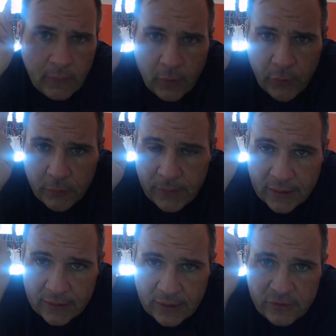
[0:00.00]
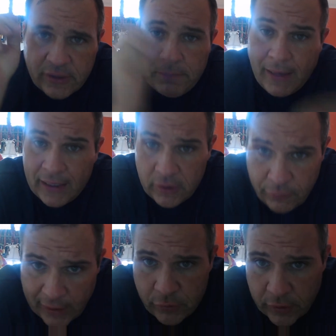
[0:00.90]
Third bucket is the
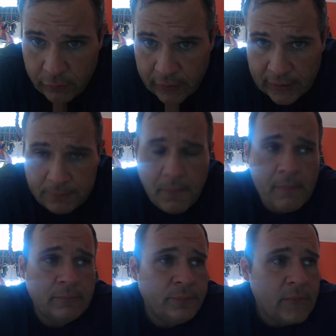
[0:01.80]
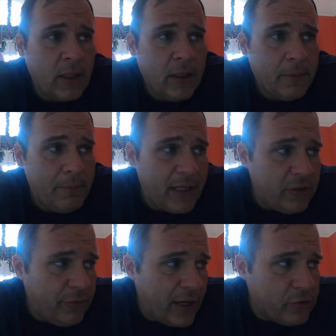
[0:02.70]
manufacturing overhead.
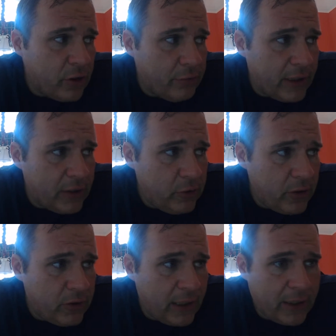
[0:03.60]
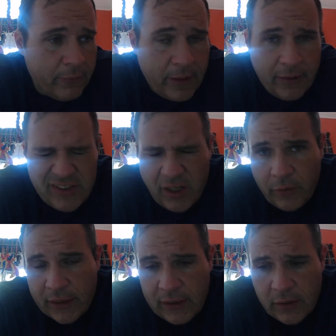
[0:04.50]
Manufacturing overhead you can think of it as all
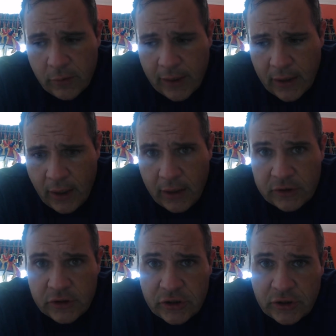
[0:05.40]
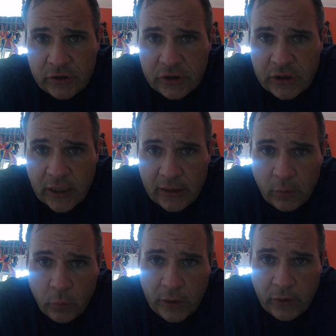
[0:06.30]
the indirect costs associated
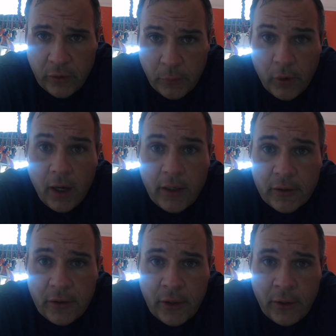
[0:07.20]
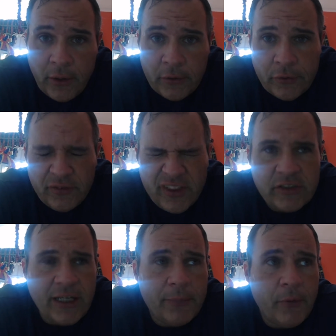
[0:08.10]
with the product. So for
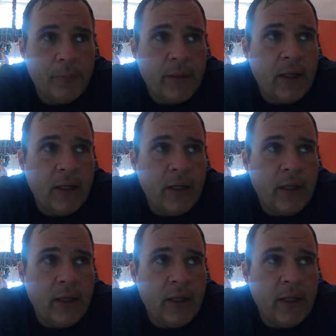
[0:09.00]
example,